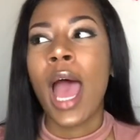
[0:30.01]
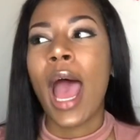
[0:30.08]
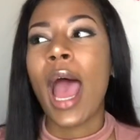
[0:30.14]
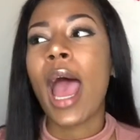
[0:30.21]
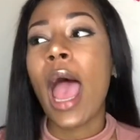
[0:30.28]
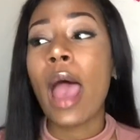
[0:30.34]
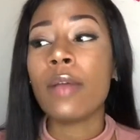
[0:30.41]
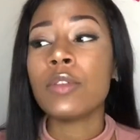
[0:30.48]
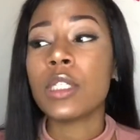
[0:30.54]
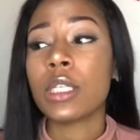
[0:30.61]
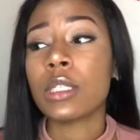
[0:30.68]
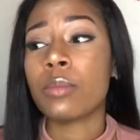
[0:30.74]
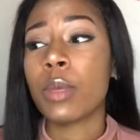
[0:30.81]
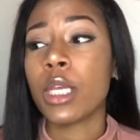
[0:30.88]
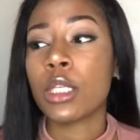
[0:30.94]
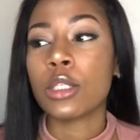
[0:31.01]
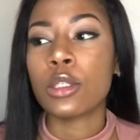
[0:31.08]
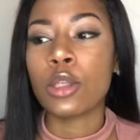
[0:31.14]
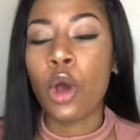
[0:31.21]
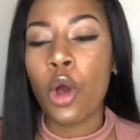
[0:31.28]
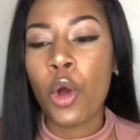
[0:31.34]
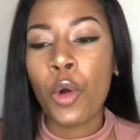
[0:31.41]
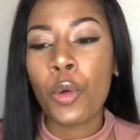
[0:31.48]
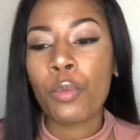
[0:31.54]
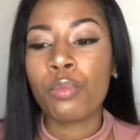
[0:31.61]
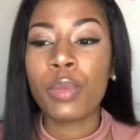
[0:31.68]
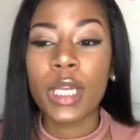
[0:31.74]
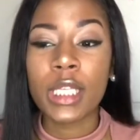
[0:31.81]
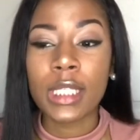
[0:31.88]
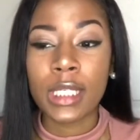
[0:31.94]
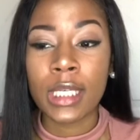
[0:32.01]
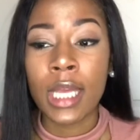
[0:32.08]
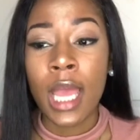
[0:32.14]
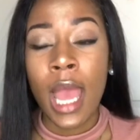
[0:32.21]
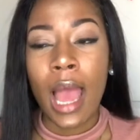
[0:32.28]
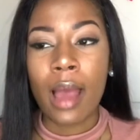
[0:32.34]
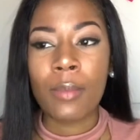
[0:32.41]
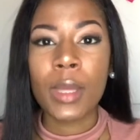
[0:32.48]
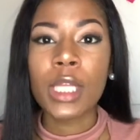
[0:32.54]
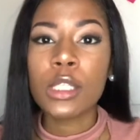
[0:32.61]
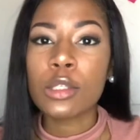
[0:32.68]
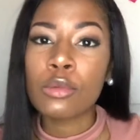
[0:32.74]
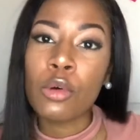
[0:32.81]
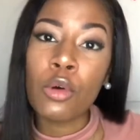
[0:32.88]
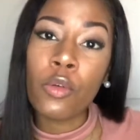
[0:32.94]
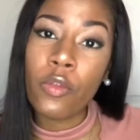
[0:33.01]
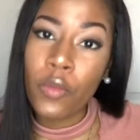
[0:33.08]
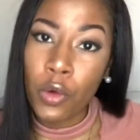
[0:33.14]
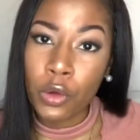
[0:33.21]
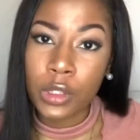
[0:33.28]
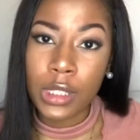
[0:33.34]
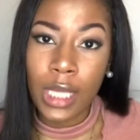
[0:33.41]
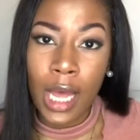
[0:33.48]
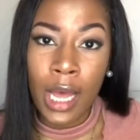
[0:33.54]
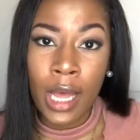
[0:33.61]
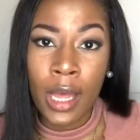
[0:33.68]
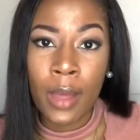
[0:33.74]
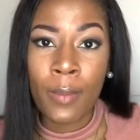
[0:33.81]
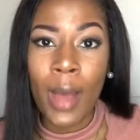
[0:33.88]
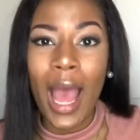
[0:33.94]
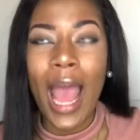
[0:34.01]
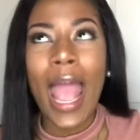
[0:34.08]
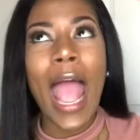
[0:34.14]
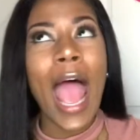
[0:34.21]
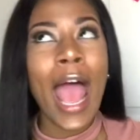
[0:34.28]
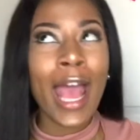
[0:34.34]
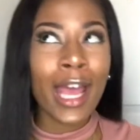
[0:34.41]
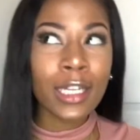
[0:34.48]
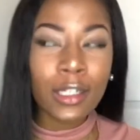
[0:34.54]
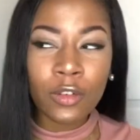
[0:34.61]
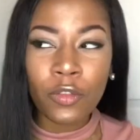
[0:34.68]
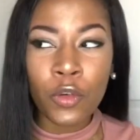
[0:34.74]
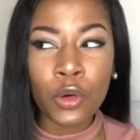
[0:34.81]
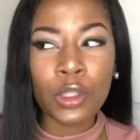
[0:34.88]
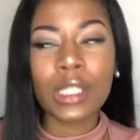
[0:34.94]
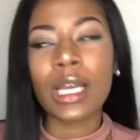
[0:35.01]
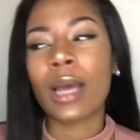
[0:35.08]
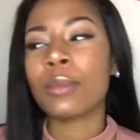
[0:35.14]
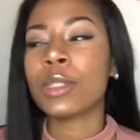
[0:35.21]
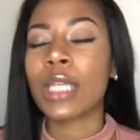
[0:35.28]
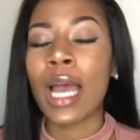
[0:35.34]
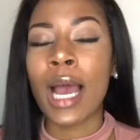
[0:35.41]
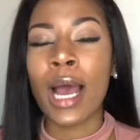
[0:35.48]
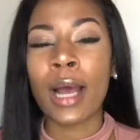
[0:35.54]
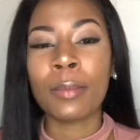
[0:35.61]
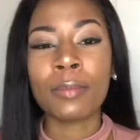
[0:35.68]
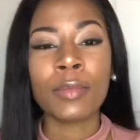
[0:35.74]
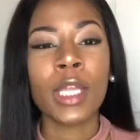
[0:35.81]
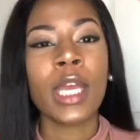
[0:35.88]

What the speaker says: I have just been so busy. I'm in school full-time. I had a full-time job.